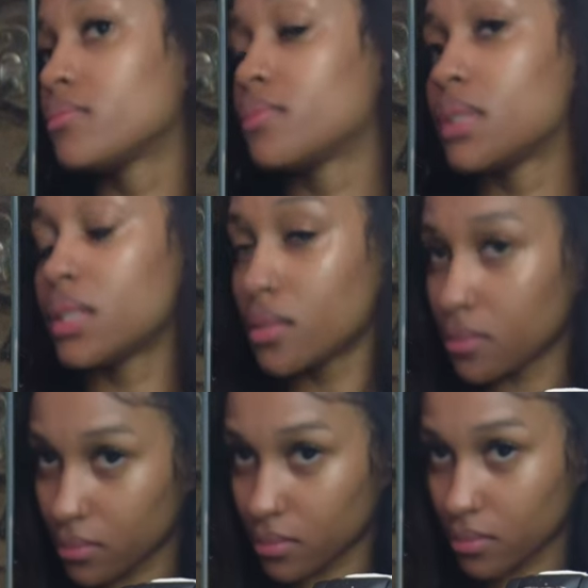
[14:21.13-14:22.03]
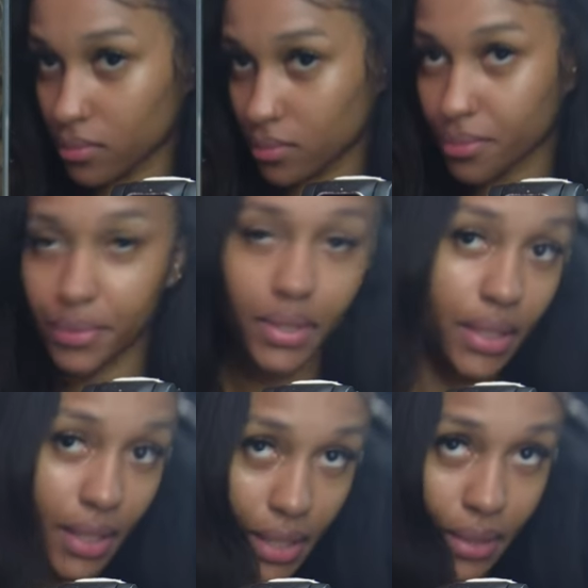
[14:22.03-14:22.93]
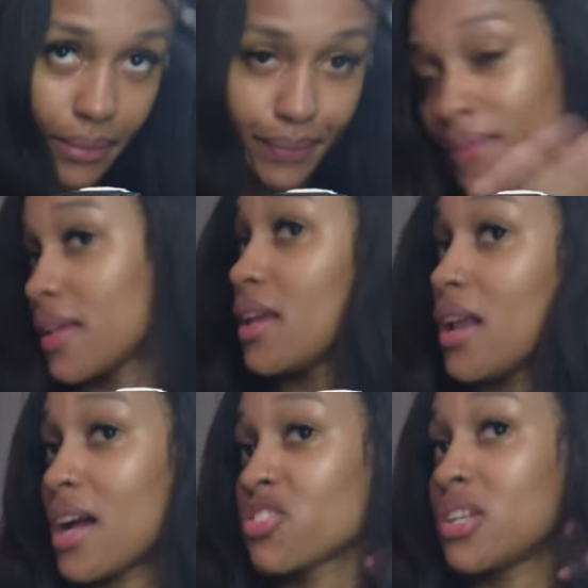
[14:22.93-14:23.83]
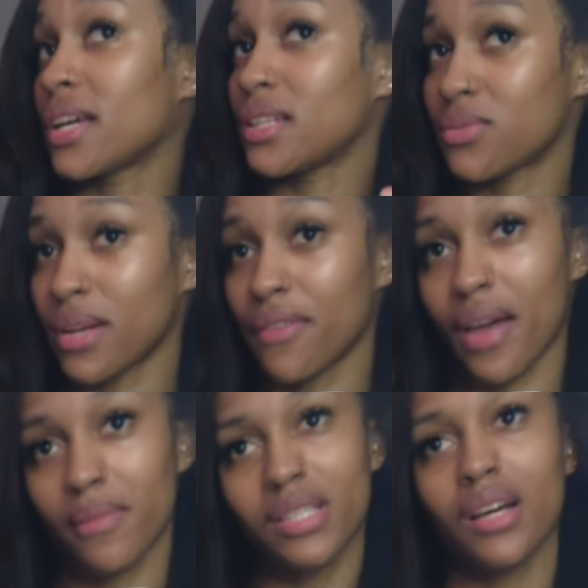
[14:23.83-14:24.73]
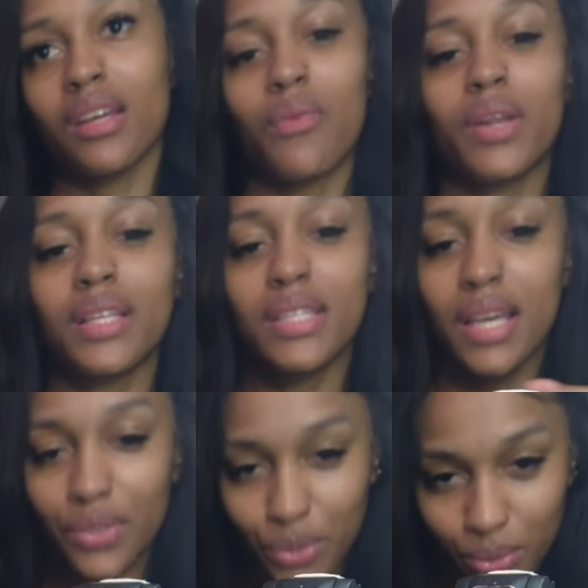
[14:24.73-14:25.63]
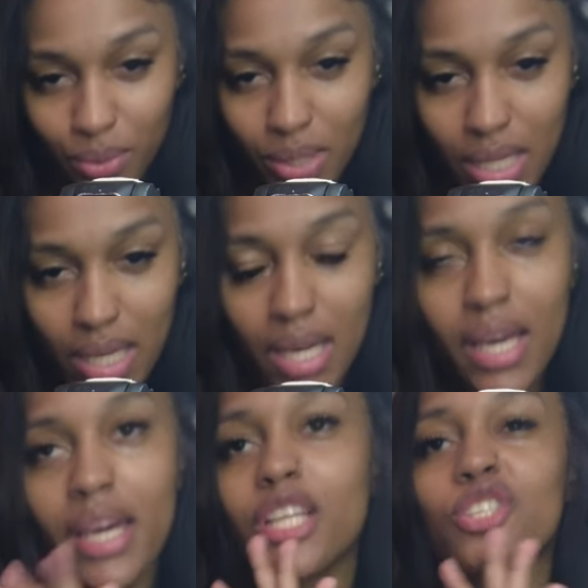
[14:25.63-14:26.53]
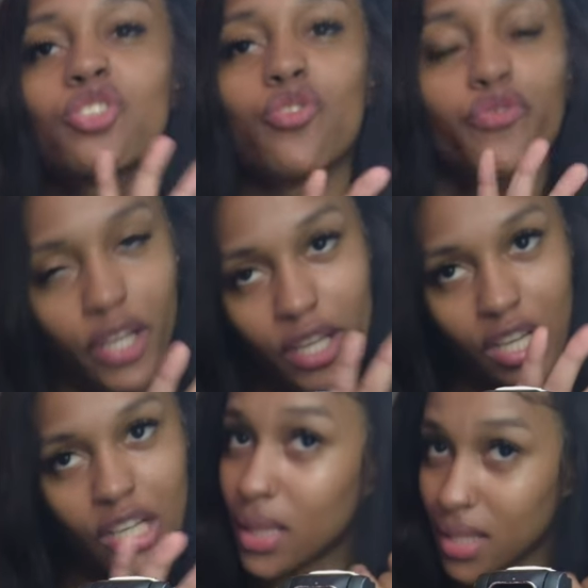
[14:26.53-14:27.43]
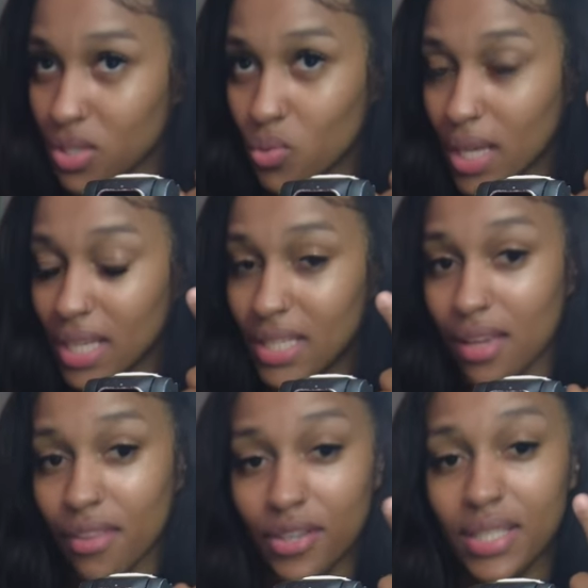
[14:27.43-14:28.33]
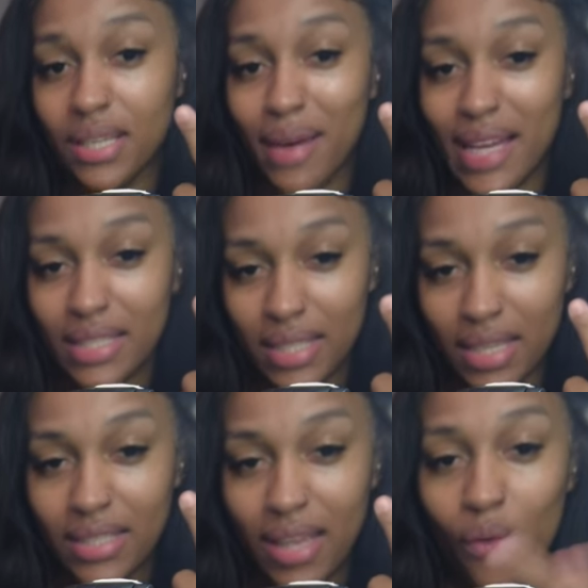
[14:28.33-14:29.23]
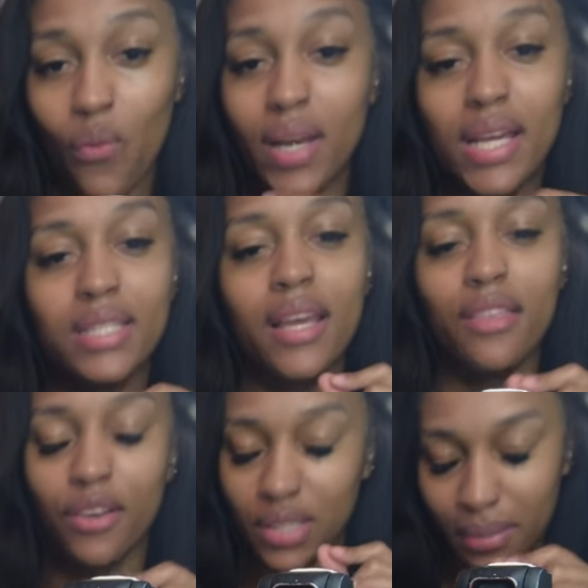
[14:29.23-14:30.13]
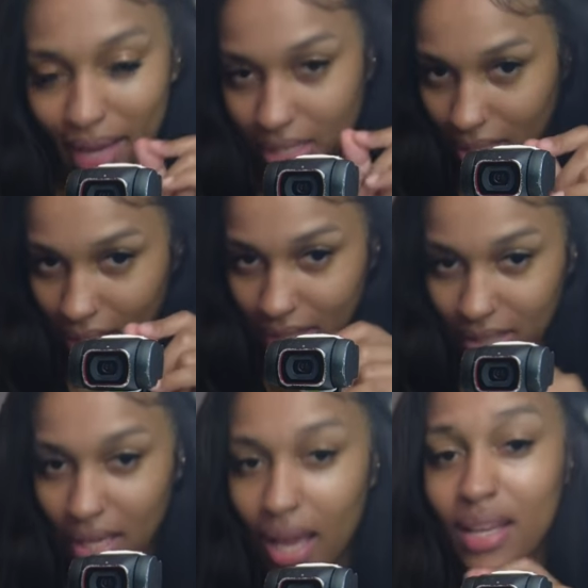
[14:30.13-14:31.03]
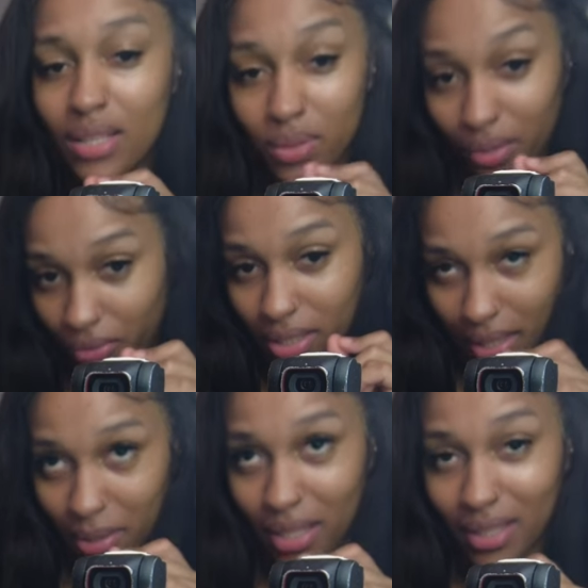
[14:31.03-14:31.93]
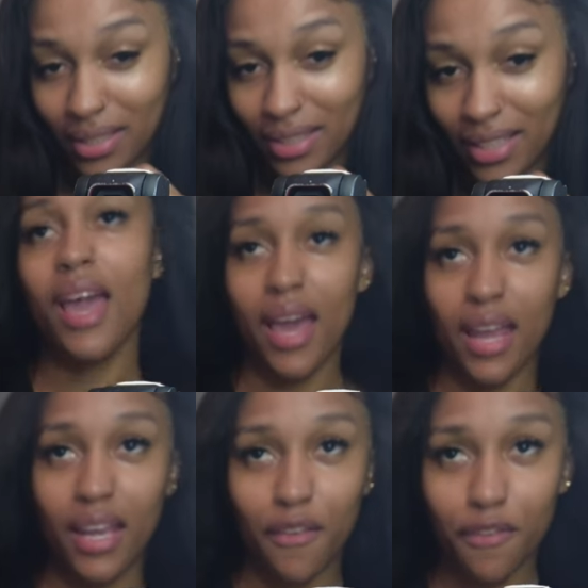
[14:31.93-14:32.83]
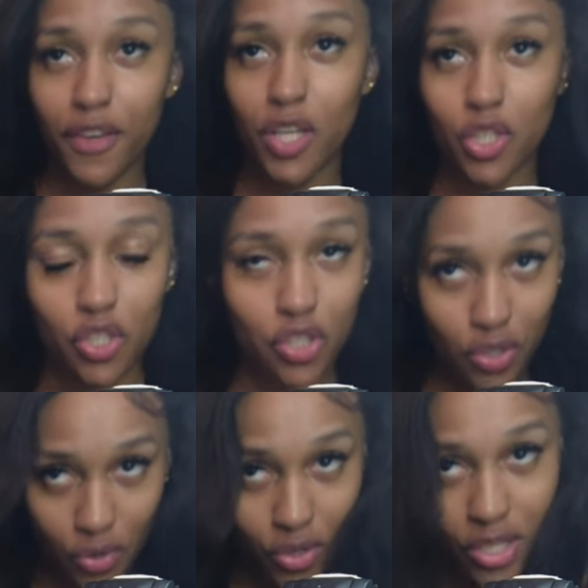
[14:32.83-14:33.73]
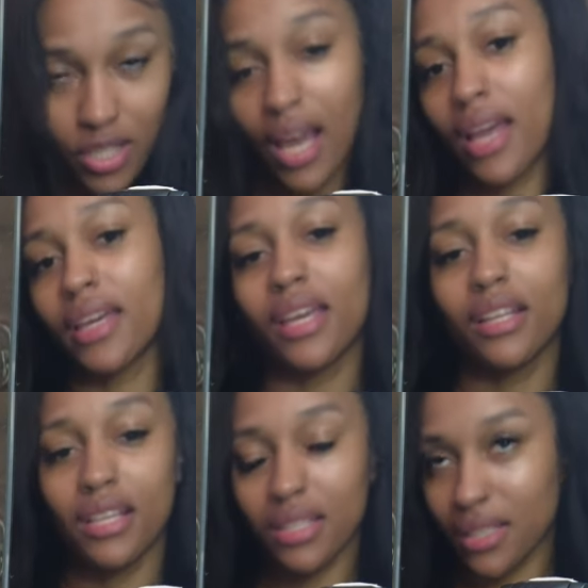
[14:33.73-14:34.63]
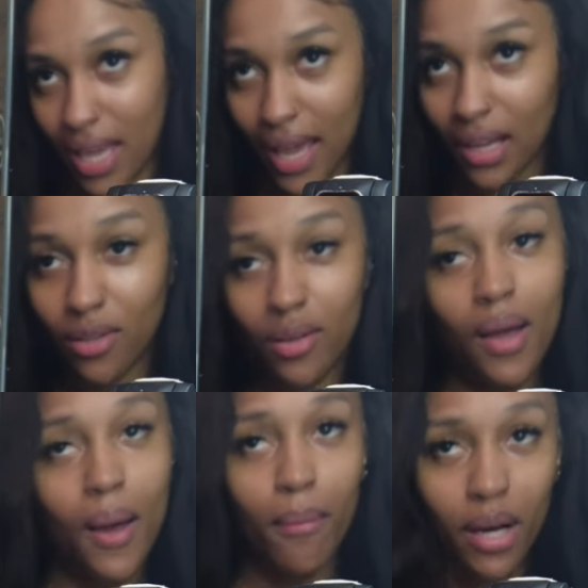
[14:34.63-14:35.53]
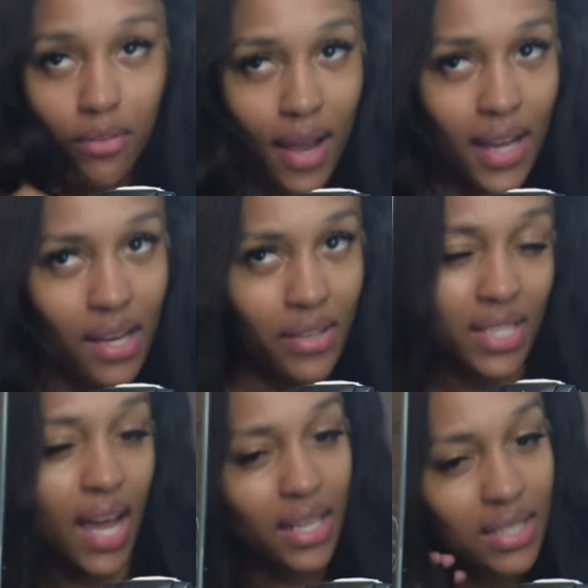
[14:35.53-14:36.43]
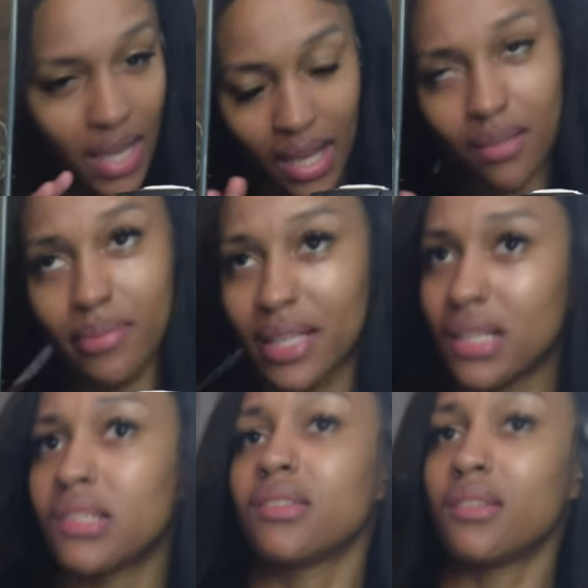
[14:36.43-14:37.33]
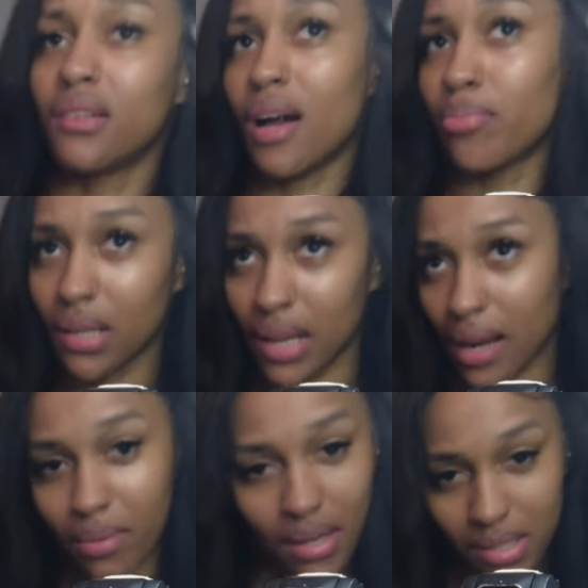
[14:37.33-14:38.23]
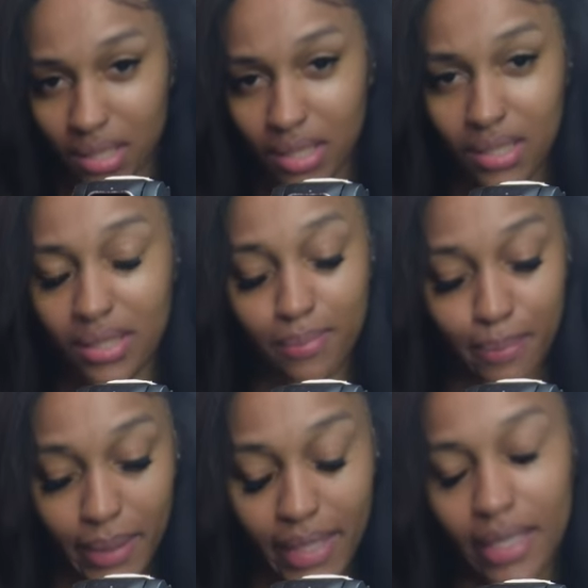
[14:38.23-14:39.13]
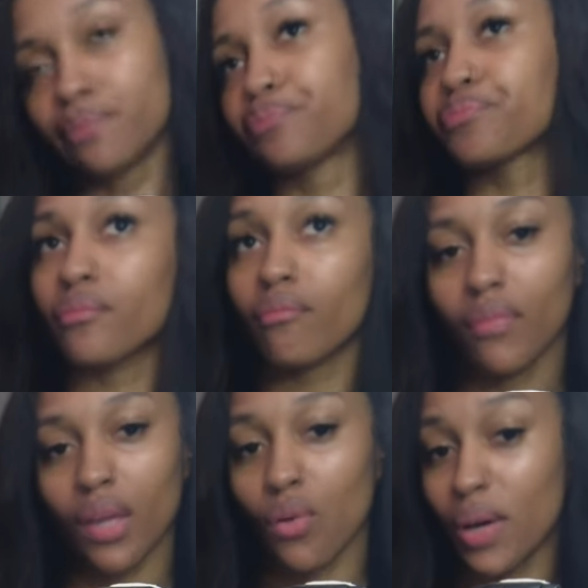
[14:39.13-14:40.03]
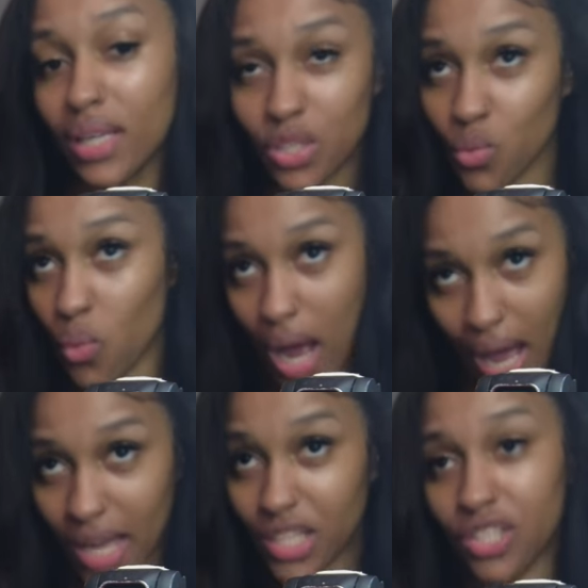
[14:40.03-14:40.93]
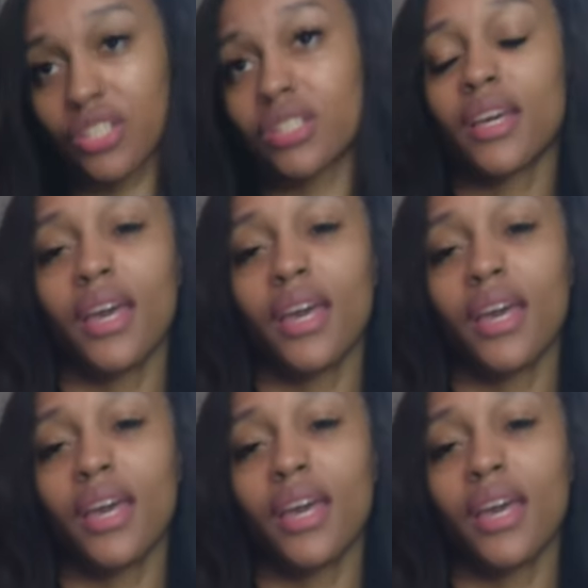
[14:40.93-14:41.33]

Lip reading: but yeah. And yeah, I actually got this wig off Amazon, and when I tell you, it's so freaking good. This one is a 13x6, and when they say 13x6, that's what the fuck they mean. And it feels so good, like it doesn't tangle. But right now it's kind of tangled because, you know, I put a lot of products on it. But when it's washed